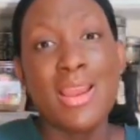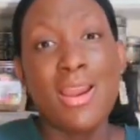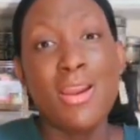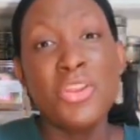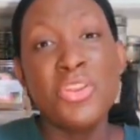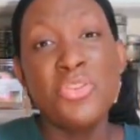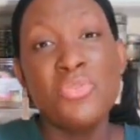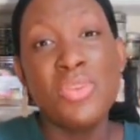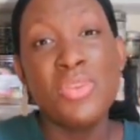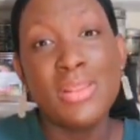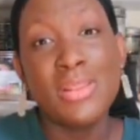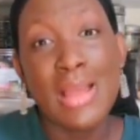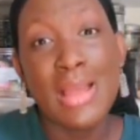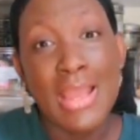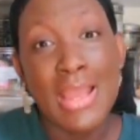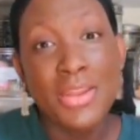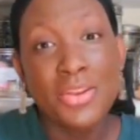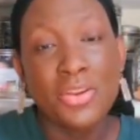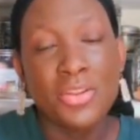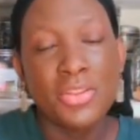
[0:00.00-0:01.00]
are you
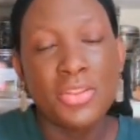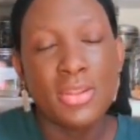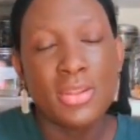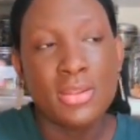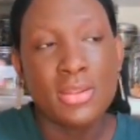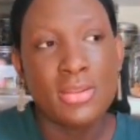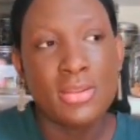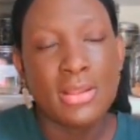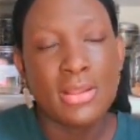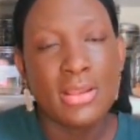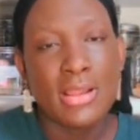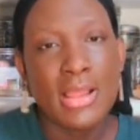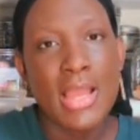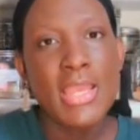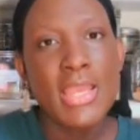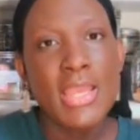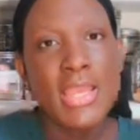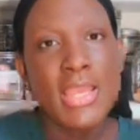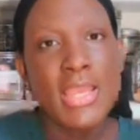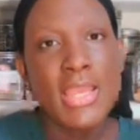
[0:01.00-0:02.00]
relying on the, the
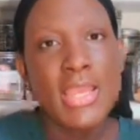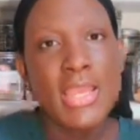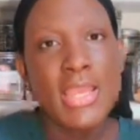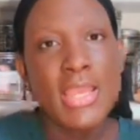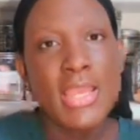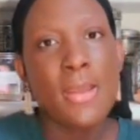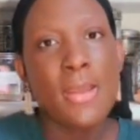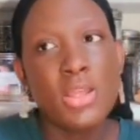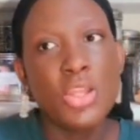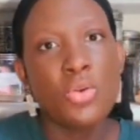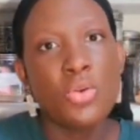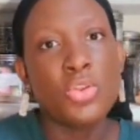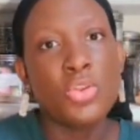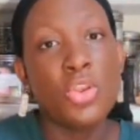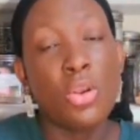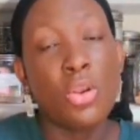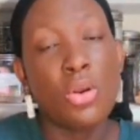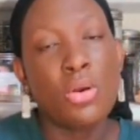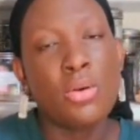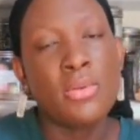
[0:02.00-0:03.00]
client, but also
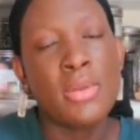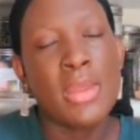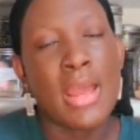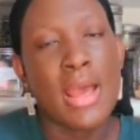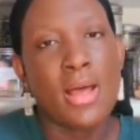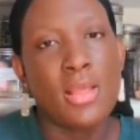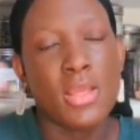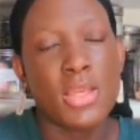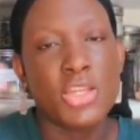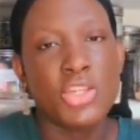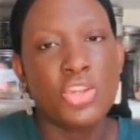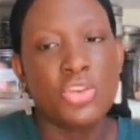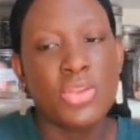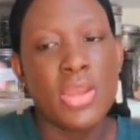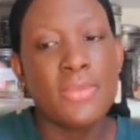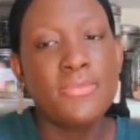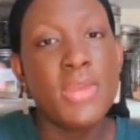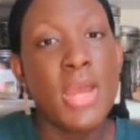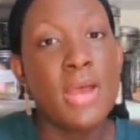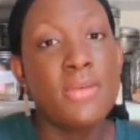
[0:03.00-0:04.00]
your own knowledge. So you have
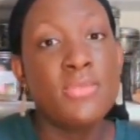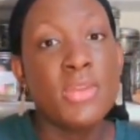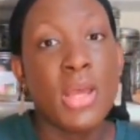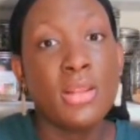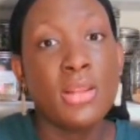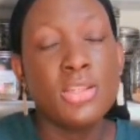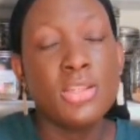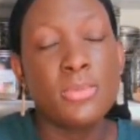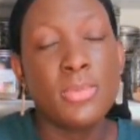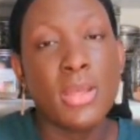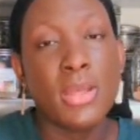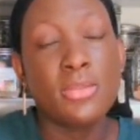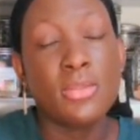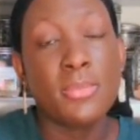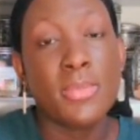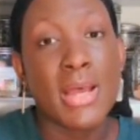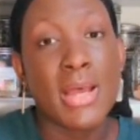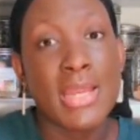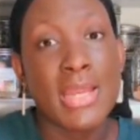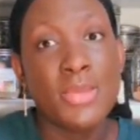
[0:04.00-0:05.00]
to have knowledge about the
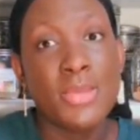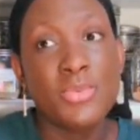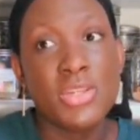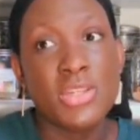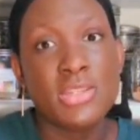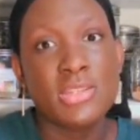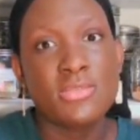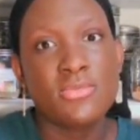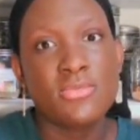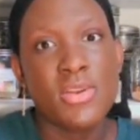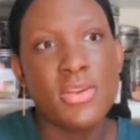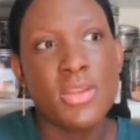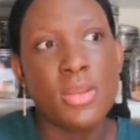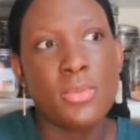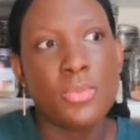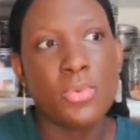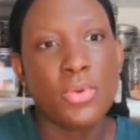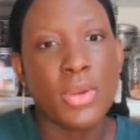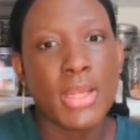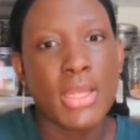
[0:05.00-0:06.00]
body, which is very
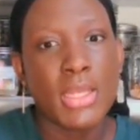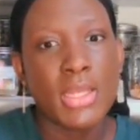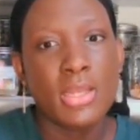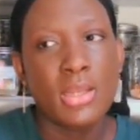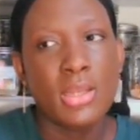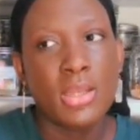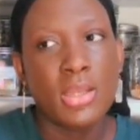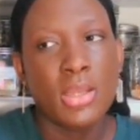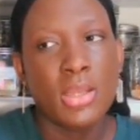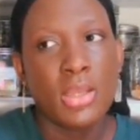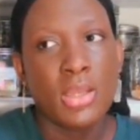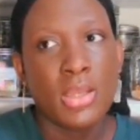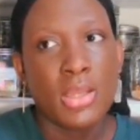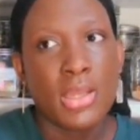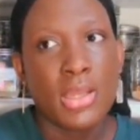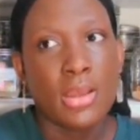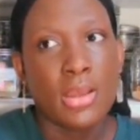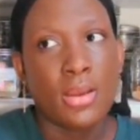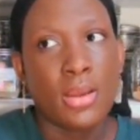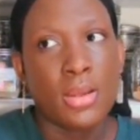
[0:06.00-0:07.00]
important.
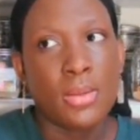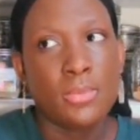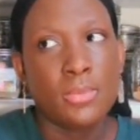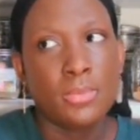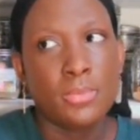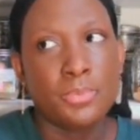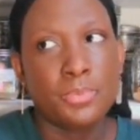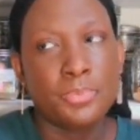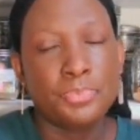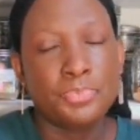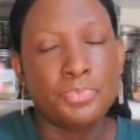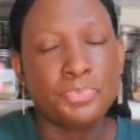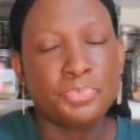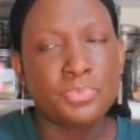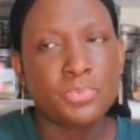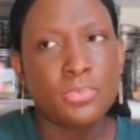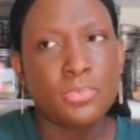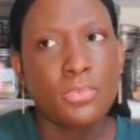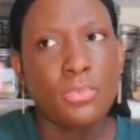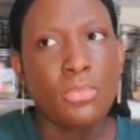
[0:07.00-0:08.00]
Um,
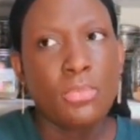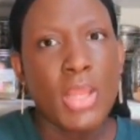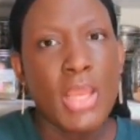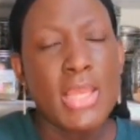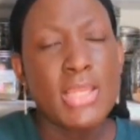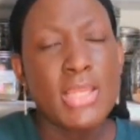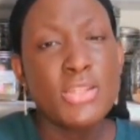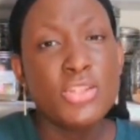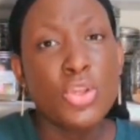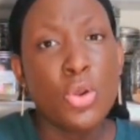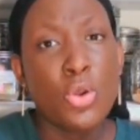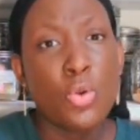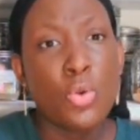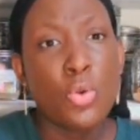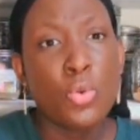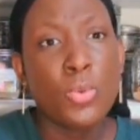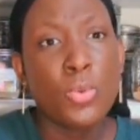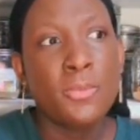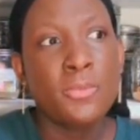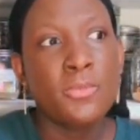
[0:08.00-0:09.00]
and
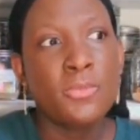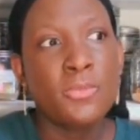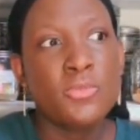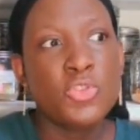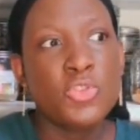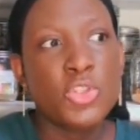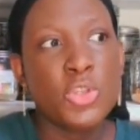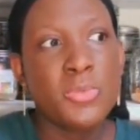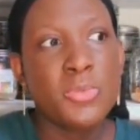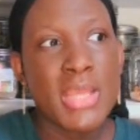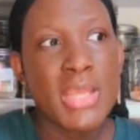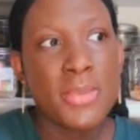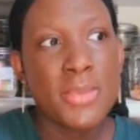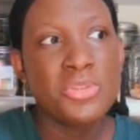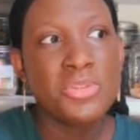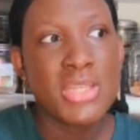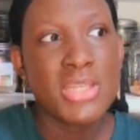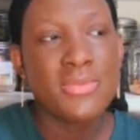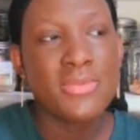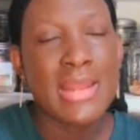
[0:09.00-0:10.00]
so to be able to
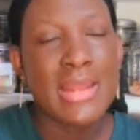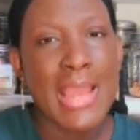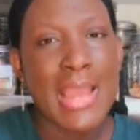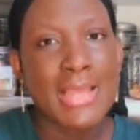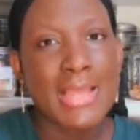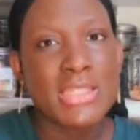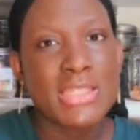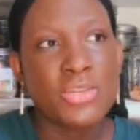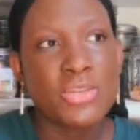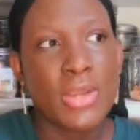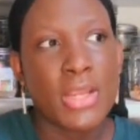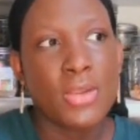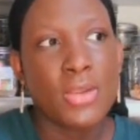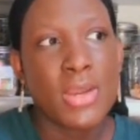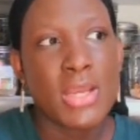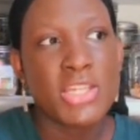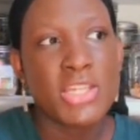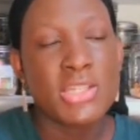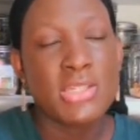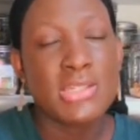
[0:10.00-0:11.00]
even ask the right
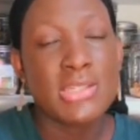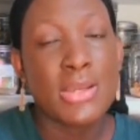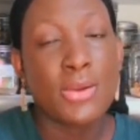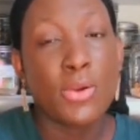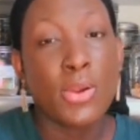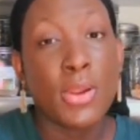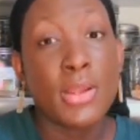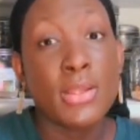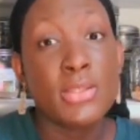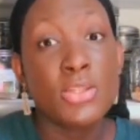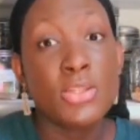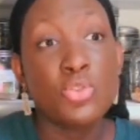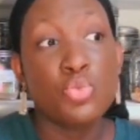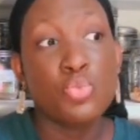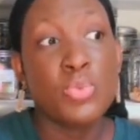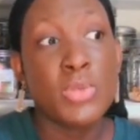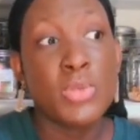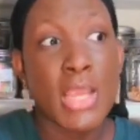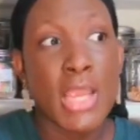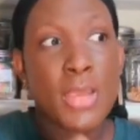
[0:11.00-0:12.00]
questions or to
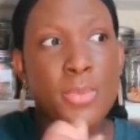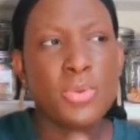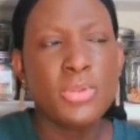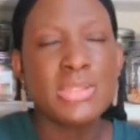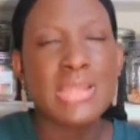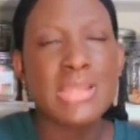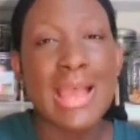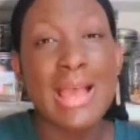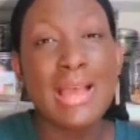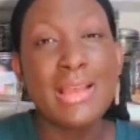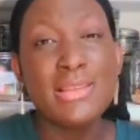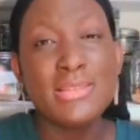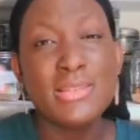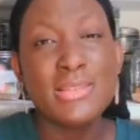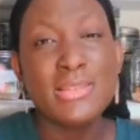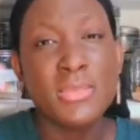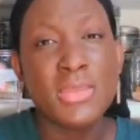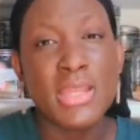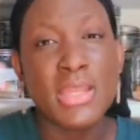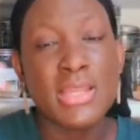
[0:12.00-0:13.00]
be able to ask some
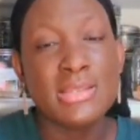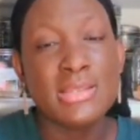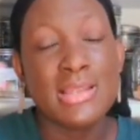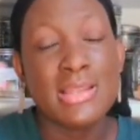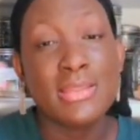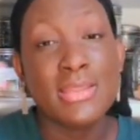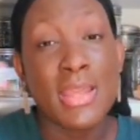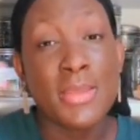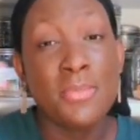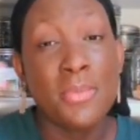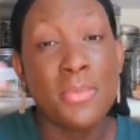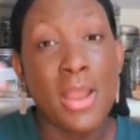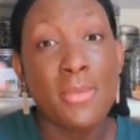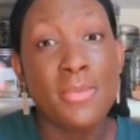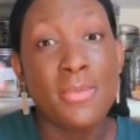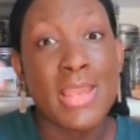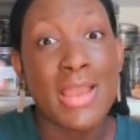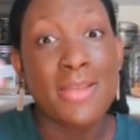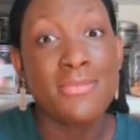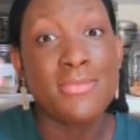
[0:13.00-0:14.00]
things that they probably
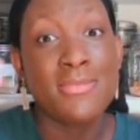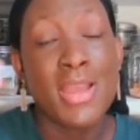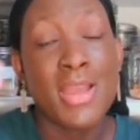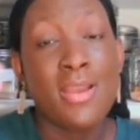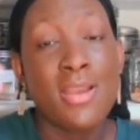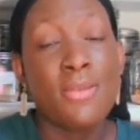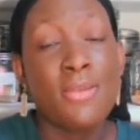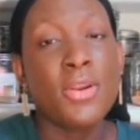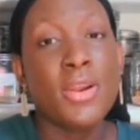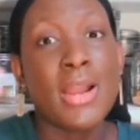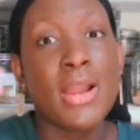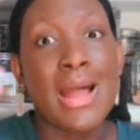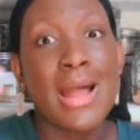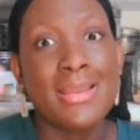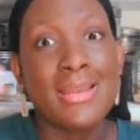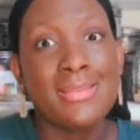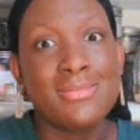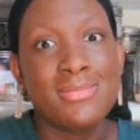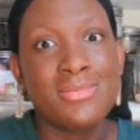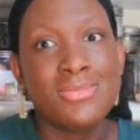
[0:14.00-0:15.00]
have
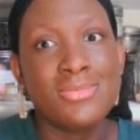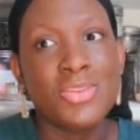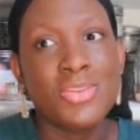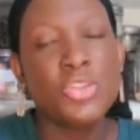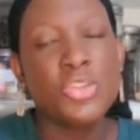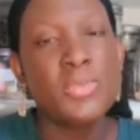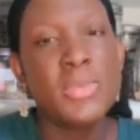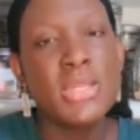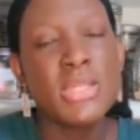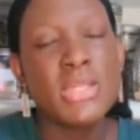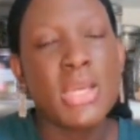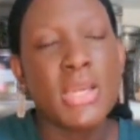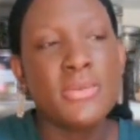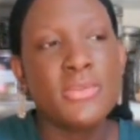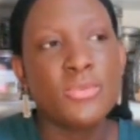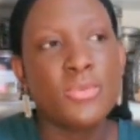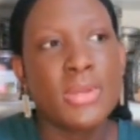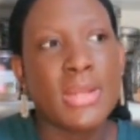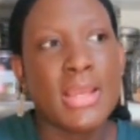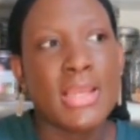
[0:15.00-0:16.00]
forgotten. There's so many times
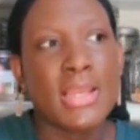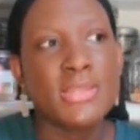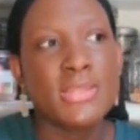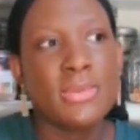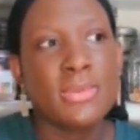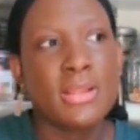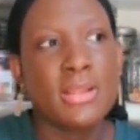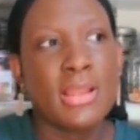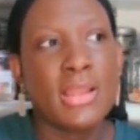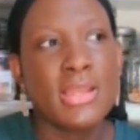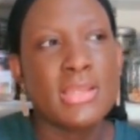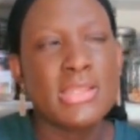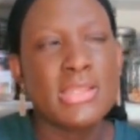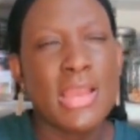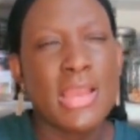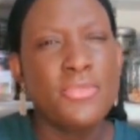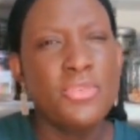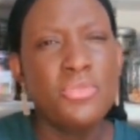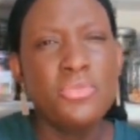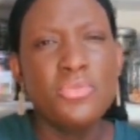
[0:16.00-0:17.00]
when I ask my clients, have
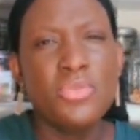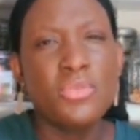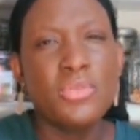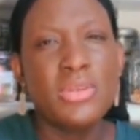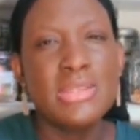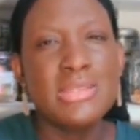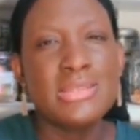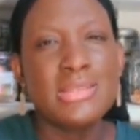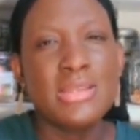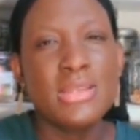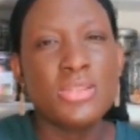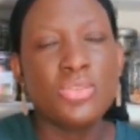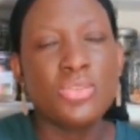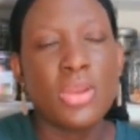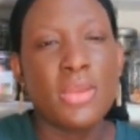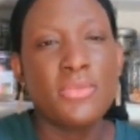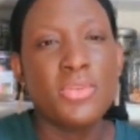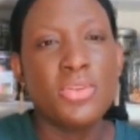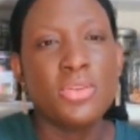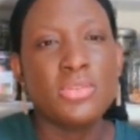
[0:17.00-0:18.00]
you noticed this or have
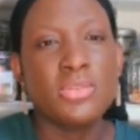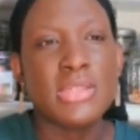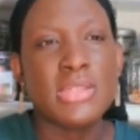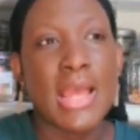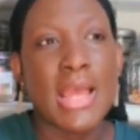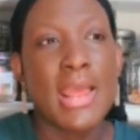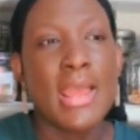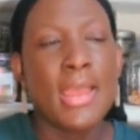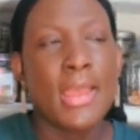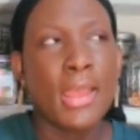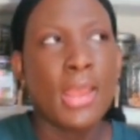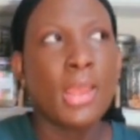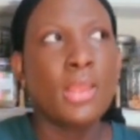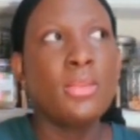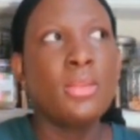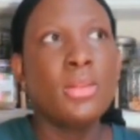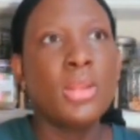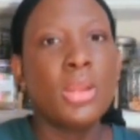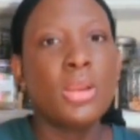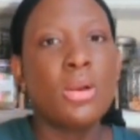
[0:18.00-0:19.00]
you noticed that? And they're
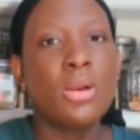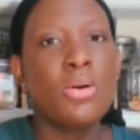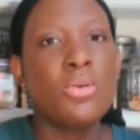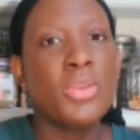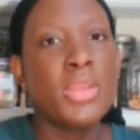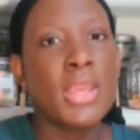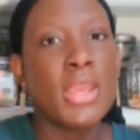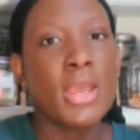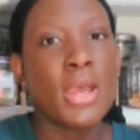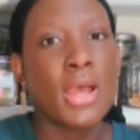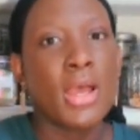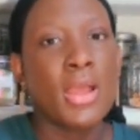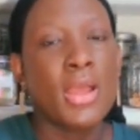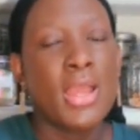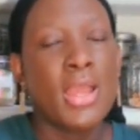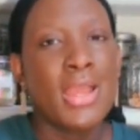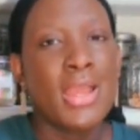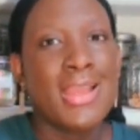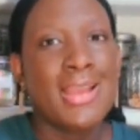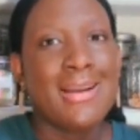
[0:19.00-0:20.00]
like, oh yeah.
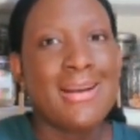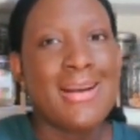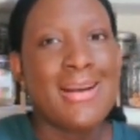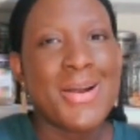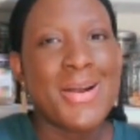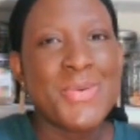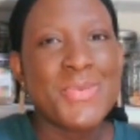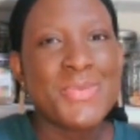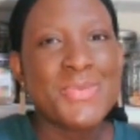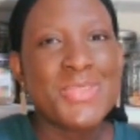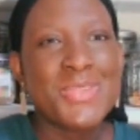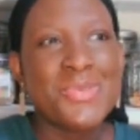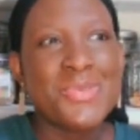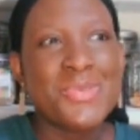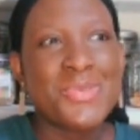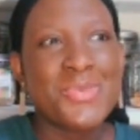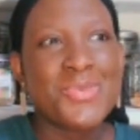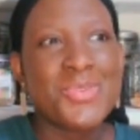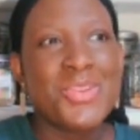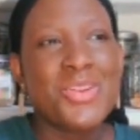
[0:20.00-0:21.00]
Um, so,
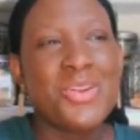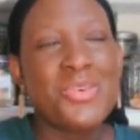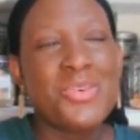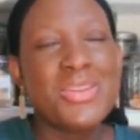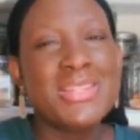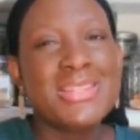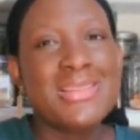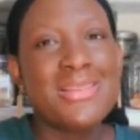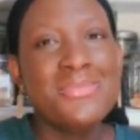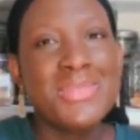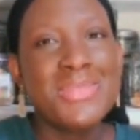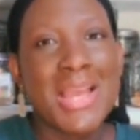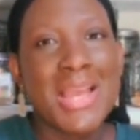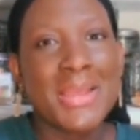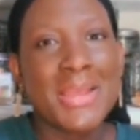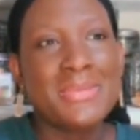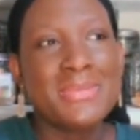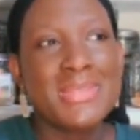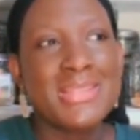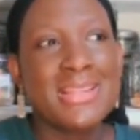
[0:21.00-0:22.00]
you know, it's
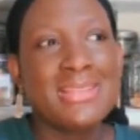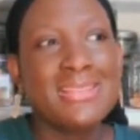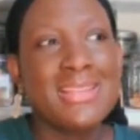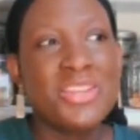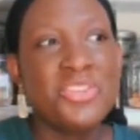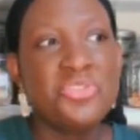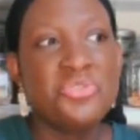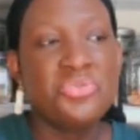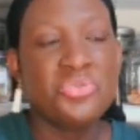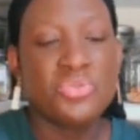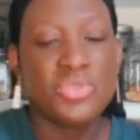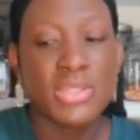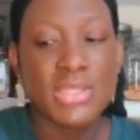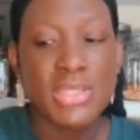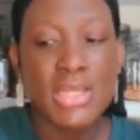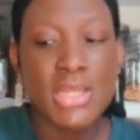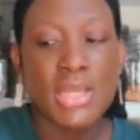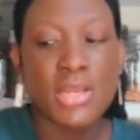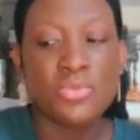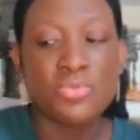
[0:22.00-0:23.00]
sometimes unless you sit
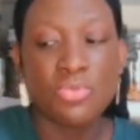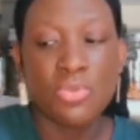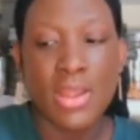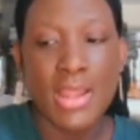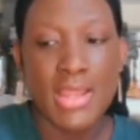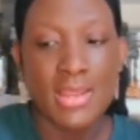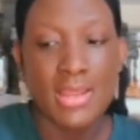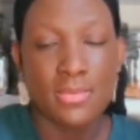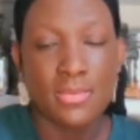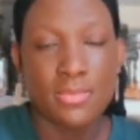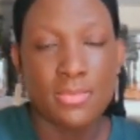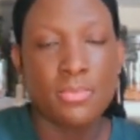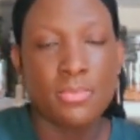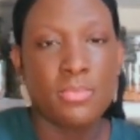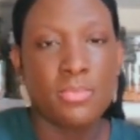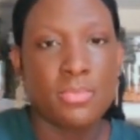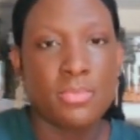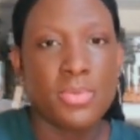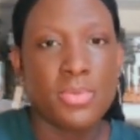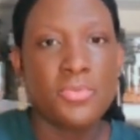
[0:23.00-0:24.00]
and write
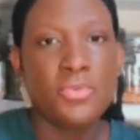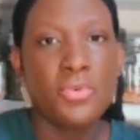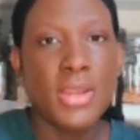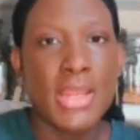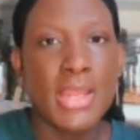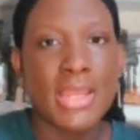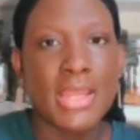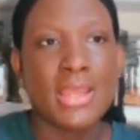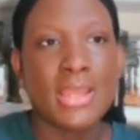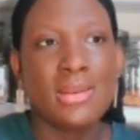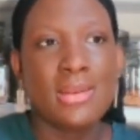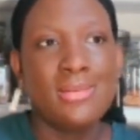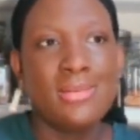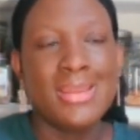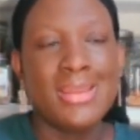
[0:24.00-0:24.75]
beforehand,